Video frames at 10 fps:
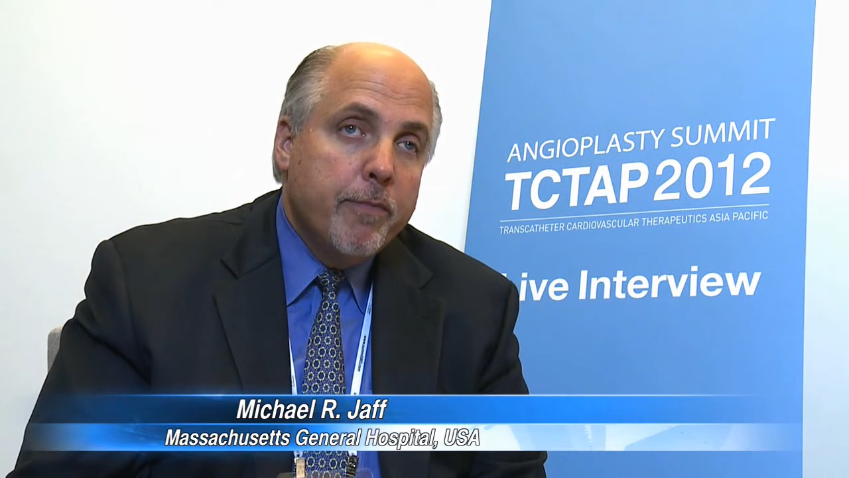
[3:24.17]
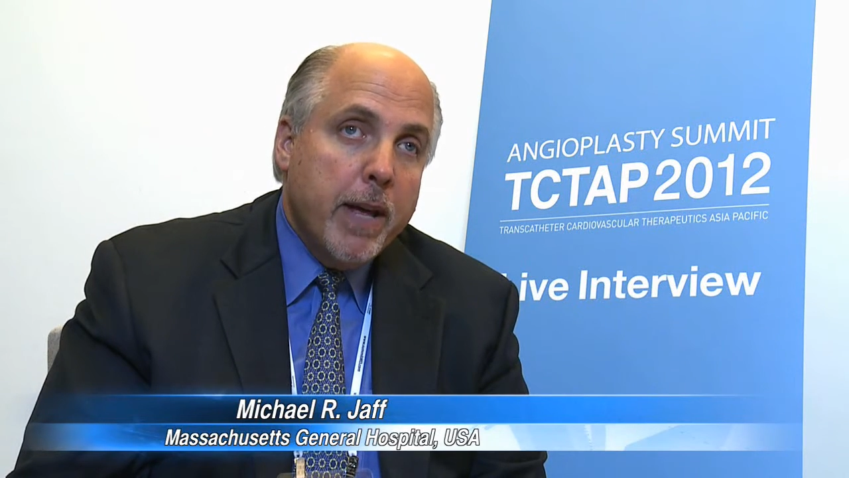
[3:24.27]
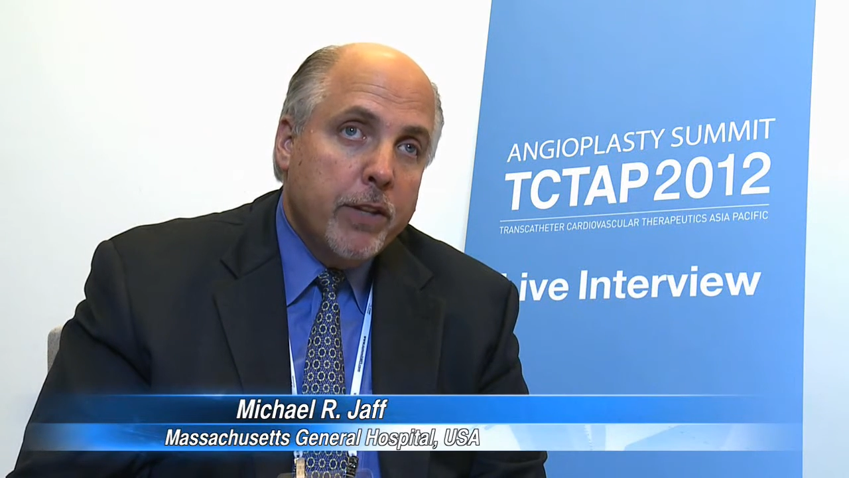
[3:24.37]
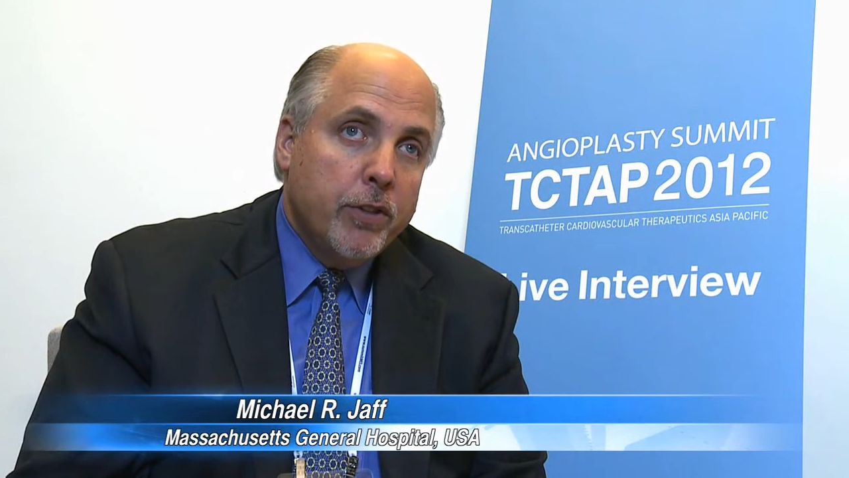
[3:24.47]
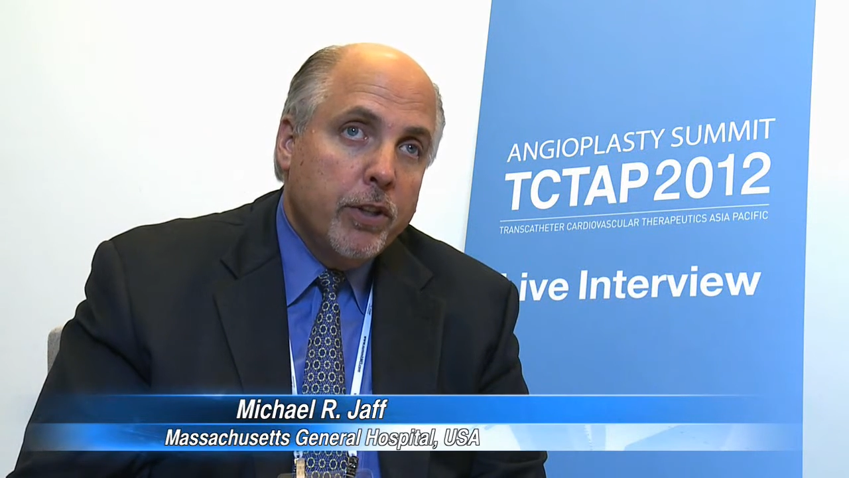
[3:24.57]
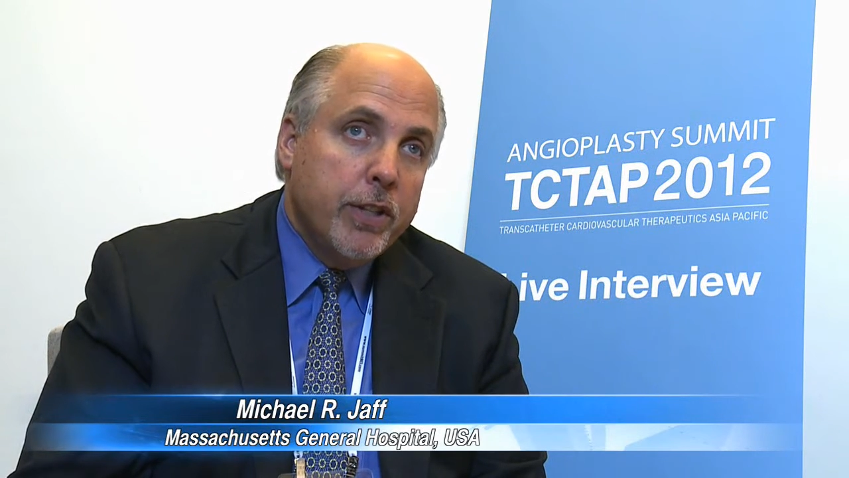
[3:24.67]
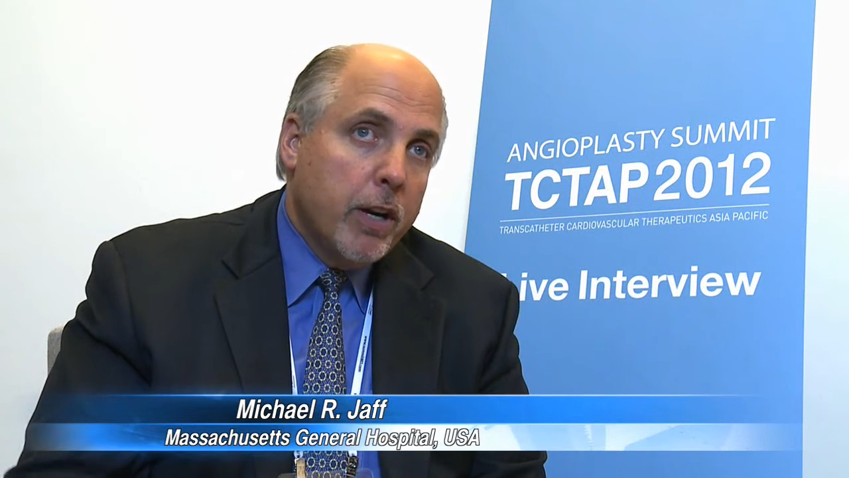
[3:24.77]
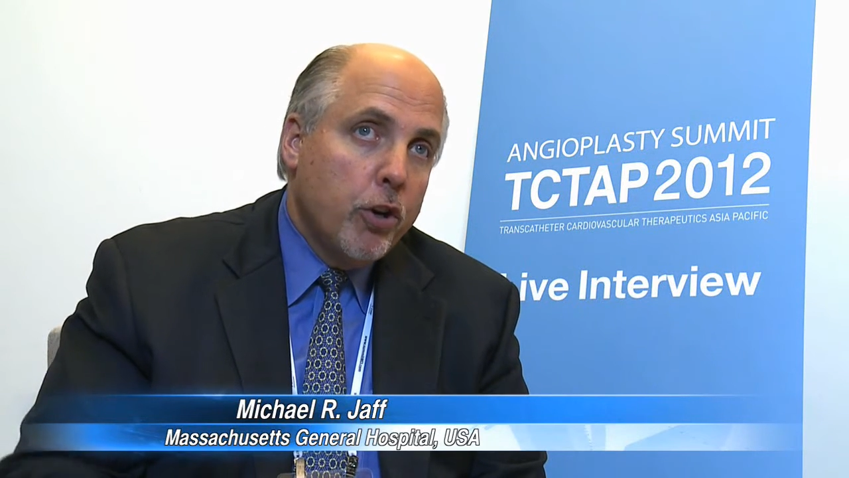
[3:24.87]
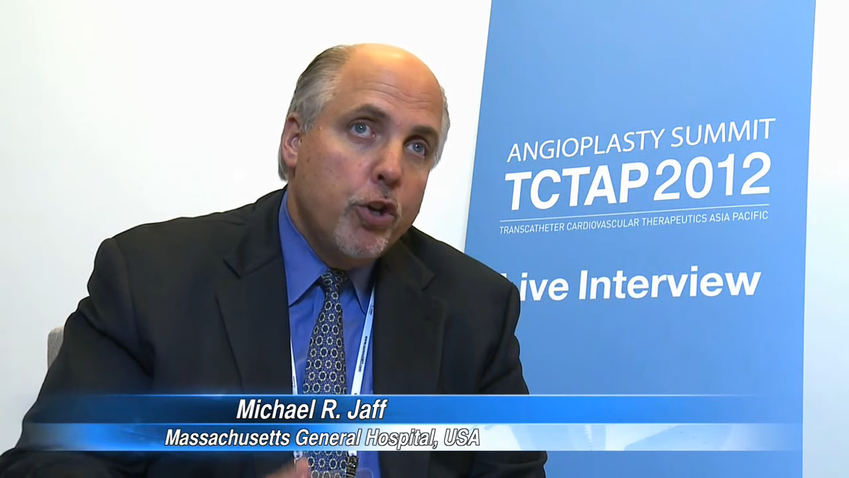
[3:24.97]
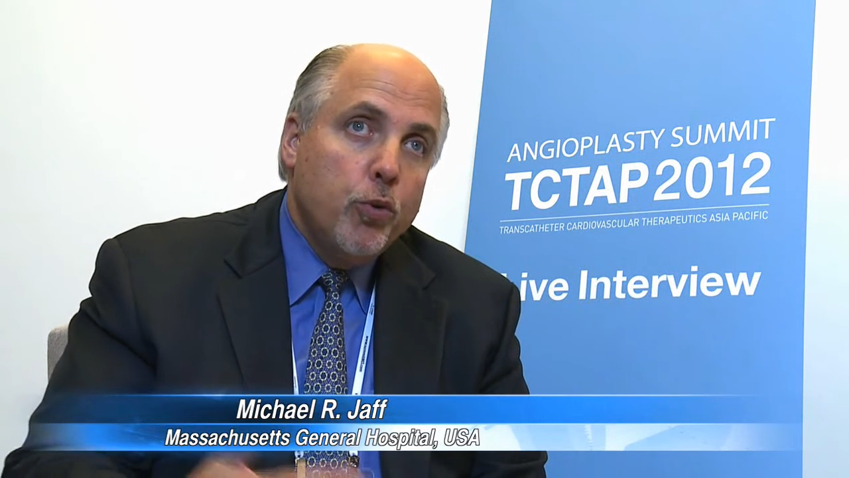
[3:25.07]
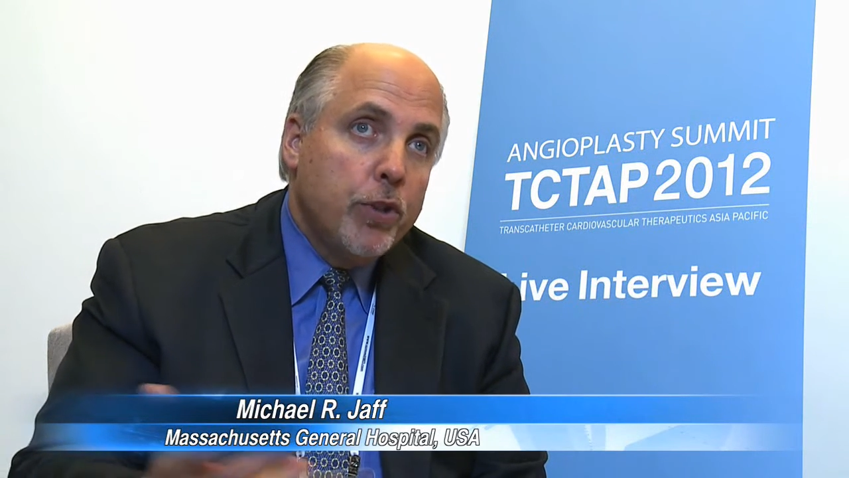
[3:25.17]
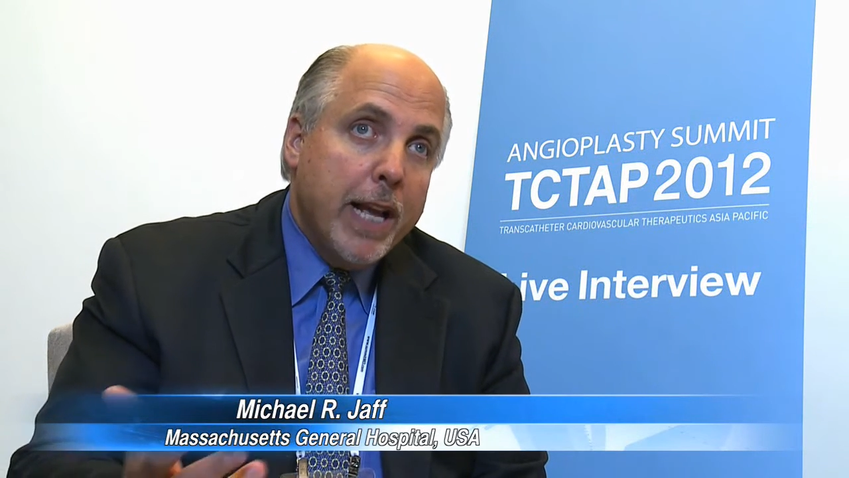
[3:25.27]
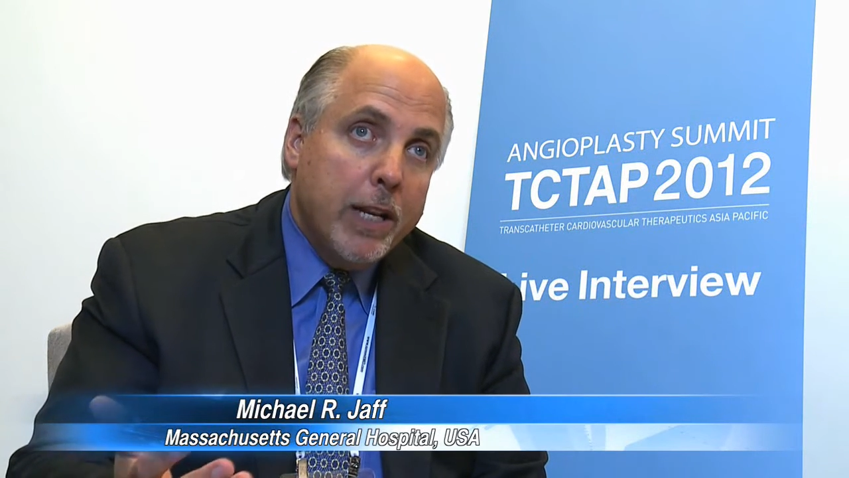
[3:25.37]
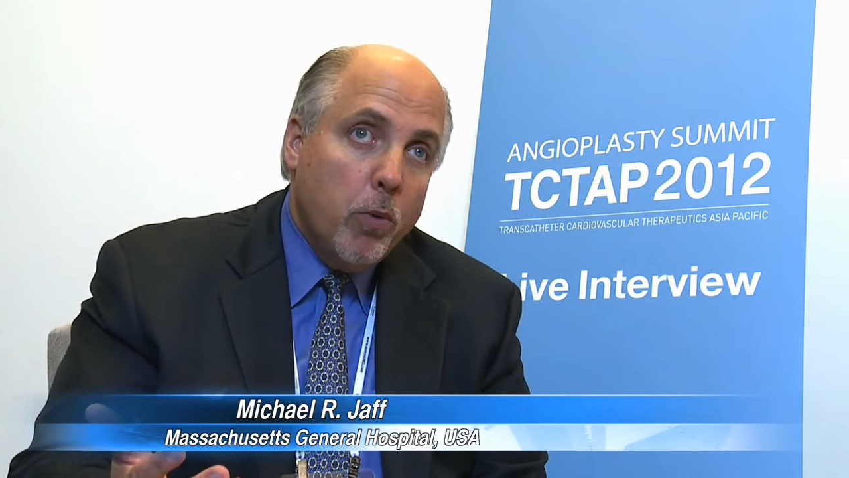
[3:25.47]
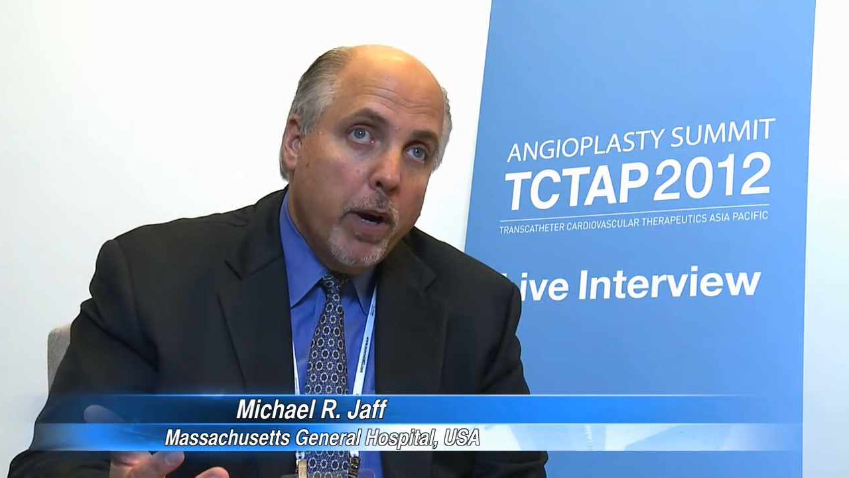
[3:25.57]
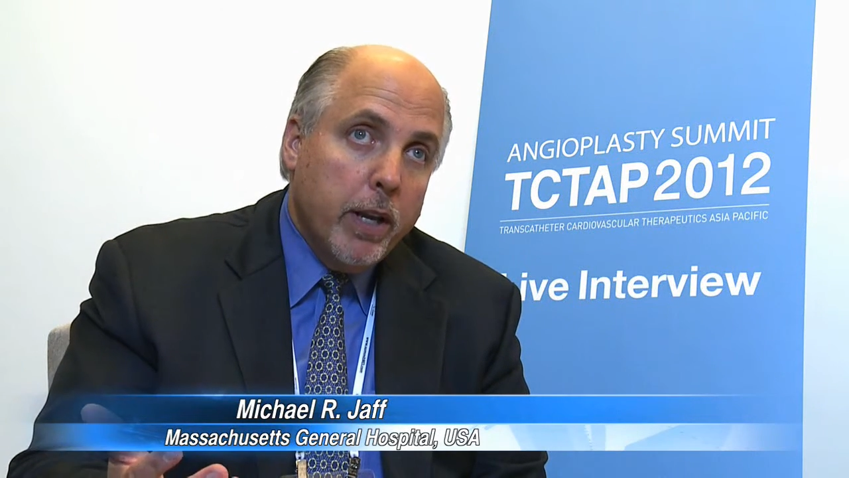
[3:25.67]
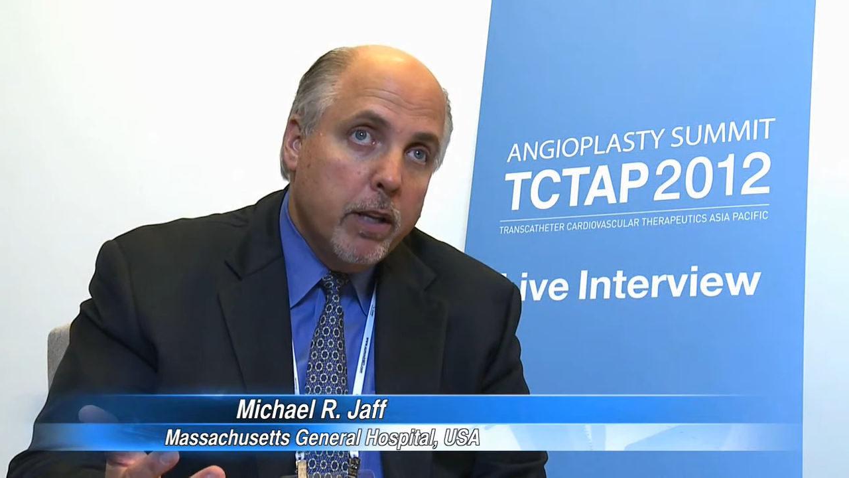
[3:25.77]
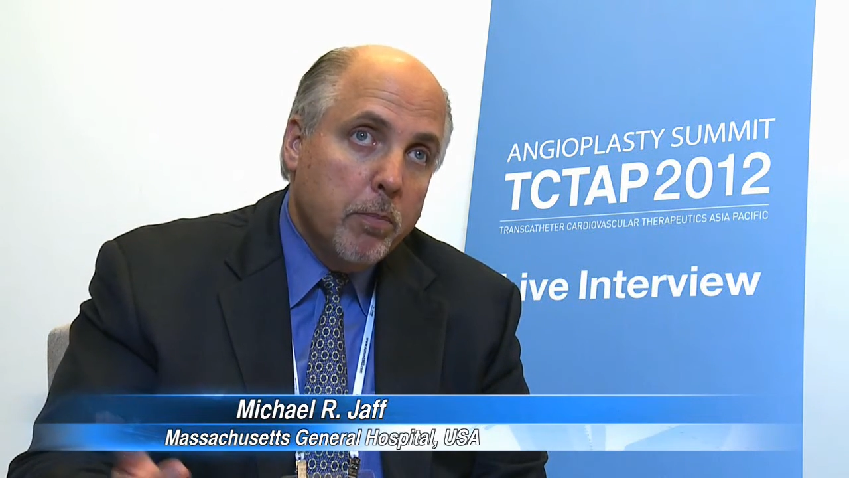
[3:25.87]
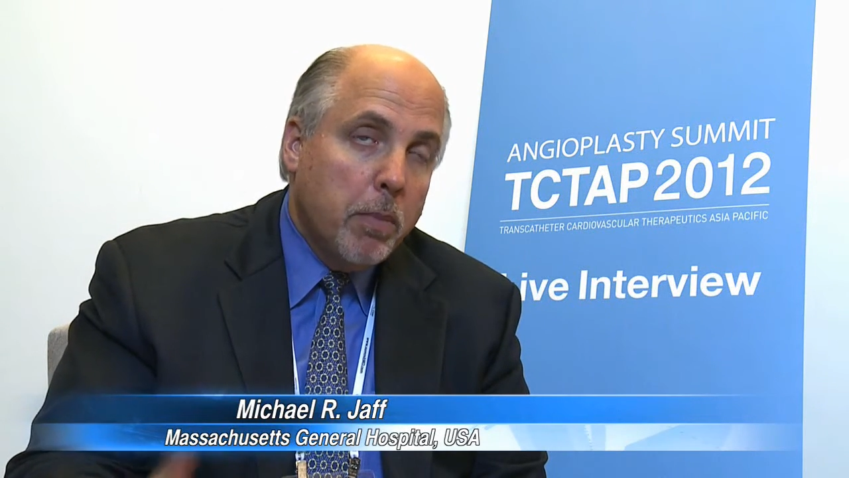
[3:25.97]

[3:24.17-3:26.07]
medicines that are used anyway,